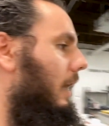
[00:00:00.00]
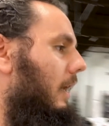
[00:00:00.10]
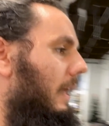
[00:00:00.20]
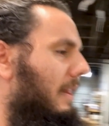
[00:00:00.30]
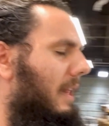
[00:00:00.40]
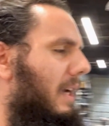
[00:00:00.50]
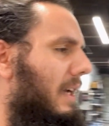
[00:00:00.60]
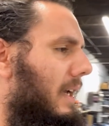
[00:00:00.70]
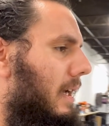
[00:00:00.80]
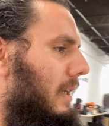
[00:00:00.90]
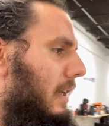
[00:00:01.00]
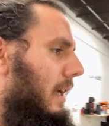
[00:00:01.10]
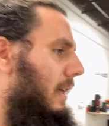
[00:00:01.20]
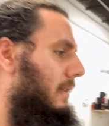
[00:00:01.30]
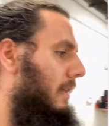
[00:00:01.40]
Uh, I think I gained
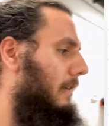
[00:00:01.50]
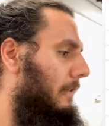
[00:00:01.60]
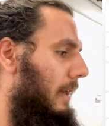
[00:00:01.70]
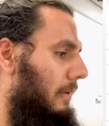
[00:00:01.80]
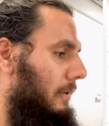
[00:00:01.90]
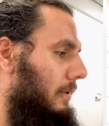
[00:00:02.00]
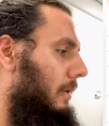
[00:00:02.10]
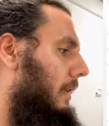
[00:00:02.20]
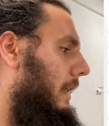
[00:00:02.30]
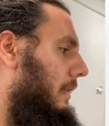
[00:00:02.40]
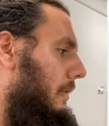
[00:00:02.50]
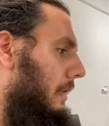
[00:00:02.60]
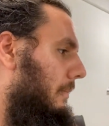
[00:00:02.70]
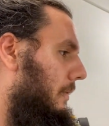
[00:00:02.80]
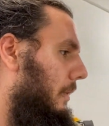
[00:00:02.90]
18 followers during that
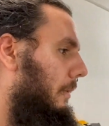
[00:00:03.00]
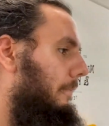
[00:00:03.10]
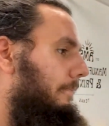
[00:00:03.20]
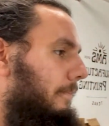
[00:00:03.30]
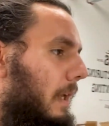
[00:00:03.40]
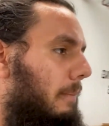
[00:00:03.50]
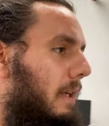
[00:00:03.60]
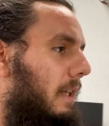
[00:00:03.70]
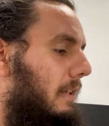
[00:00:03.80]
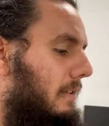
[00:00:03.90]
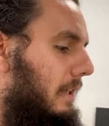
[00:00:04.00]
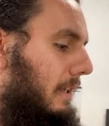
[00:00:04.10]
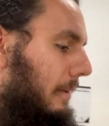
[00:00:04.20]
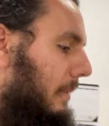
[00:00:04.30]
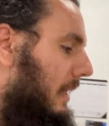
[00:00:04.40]
stream, so I mean, that's not
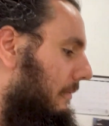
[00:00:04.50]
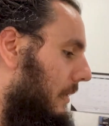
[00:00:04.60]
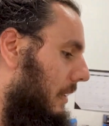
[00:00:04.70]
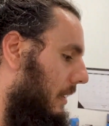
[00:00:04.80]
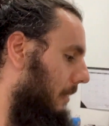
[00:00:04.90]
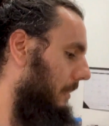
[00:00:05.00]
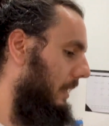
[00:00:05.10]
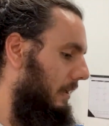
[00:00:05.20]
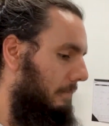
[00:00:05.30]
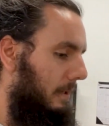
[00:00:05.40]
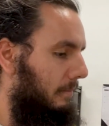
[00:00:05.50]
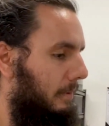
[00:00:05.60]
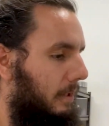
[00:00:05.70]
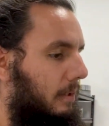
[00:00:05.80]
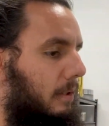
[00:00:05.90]
that bad. If we could keep that up, I'd
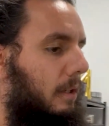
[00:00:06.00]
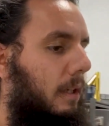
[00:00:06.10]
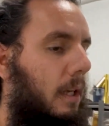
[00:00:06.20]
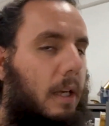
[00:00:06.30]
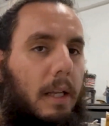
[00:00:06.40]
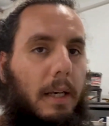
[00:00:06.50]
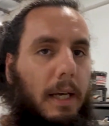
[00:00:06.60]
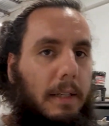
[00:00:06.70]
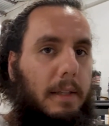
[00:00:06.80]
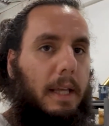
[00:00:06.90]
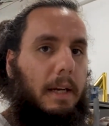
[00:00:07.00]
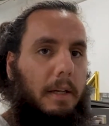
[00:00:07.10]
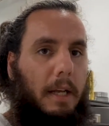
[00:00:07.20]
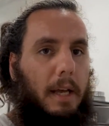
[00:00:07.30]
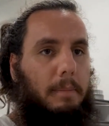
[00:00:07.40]
be not that
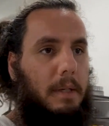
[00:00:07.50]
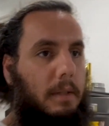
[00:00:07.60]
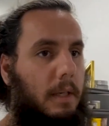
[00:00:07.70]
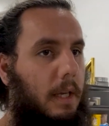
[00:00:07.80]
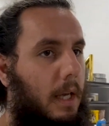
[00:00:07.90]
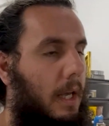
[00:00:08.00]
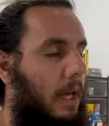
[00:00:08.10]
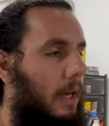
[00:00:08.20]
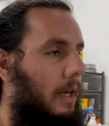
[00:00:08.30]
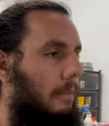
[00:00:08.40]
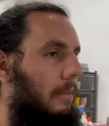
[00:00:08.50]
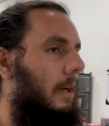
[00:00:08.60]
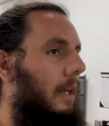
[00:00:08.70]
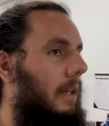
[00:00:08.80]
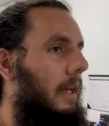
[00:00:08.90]
unhappy. Um,
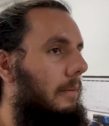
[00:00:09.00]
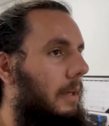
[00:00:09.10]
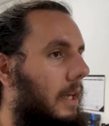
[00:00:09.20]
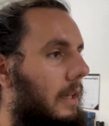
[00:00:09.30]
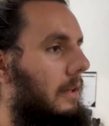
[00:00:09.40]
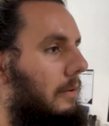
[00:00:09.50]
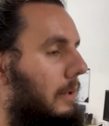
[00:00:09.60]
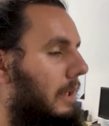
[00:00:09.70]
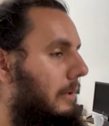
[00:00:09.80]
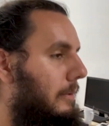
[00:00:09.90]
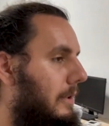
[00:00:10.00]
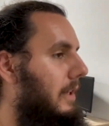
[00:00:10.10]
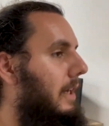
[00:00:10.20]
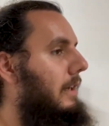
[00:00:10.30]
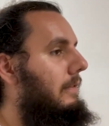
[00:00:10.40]
and then Michaela, while I was
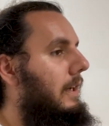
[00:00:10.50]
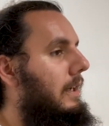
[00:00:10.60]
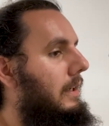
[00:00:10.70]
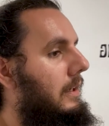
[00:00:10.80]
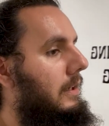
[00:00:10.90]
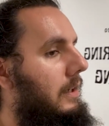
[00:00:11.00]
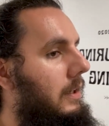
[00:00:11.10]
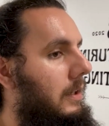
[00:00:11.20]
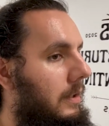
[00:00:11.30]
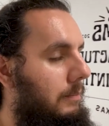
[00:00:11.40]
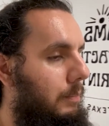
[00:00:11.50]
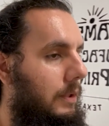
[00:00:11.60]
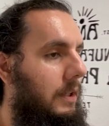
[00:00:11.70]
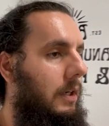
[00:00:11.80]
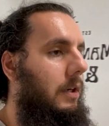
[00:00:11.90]
live on
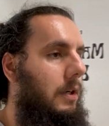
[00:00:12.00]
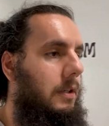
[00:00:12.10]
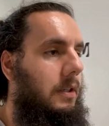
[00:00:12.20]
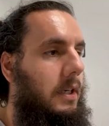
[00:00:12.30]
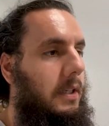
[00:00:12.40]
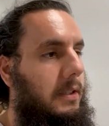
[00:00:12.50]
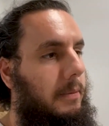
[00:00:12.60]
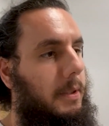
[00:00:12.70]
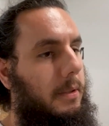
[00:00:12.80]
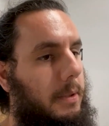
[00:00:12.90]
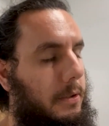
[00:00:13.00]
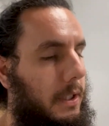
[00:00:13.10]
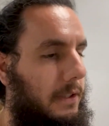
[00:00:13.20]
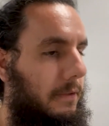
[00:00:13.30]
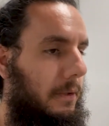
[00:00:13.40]
printing her uh, WW
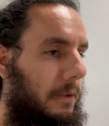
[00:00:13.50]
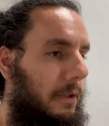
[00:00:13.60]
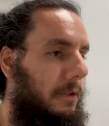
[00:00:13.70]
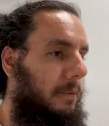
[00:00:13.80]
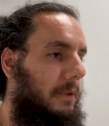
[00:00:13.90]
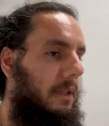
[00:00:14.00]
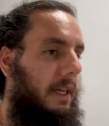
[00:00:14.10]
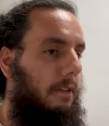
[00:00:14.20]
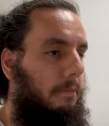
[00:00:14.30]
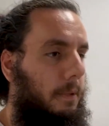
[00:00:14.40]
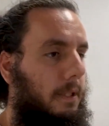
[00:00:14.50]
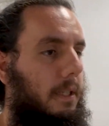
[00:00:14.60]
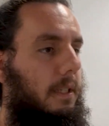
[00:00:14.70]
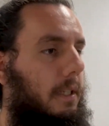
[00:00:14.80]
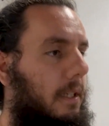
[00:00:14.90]
transfer orders, was live
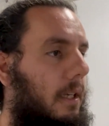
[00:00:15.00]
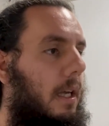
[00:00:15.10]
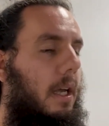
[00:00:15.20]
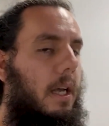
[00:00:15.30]
printing the